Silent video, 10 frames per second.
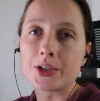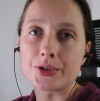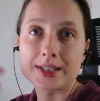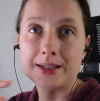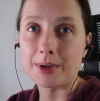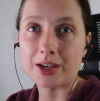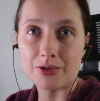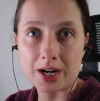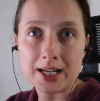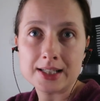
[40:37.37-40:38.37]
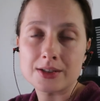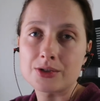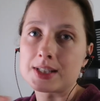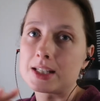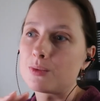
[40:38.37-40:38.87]
to see my grades,
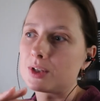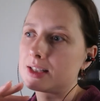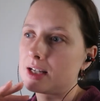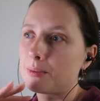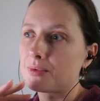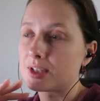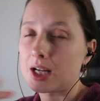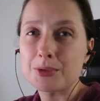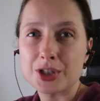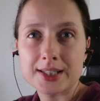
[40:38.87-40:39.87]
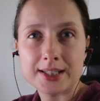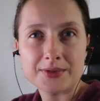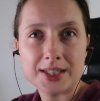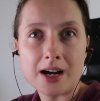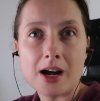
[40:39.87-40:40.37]
to see what type of subjects
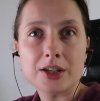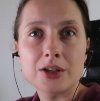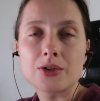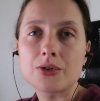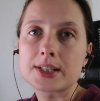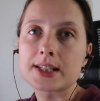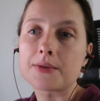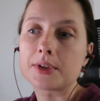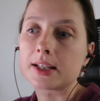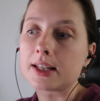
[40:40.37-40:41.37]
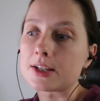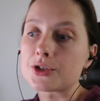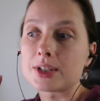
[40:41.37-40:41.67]
I've done, you know, and stuff like that.